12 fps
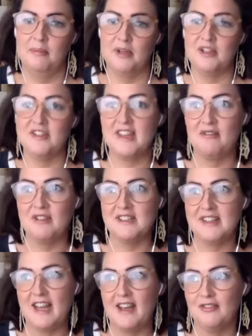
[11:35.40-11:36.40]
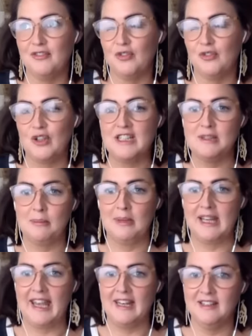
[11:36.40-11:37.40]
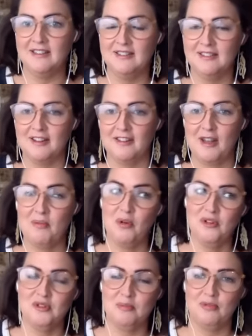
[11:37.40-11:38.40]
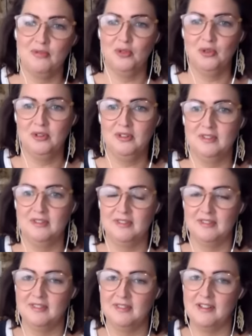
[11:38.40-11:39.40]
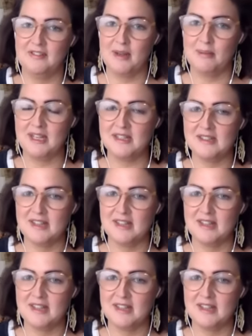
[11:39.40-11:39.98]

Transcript: because there is that freedom again that there was before, if that makes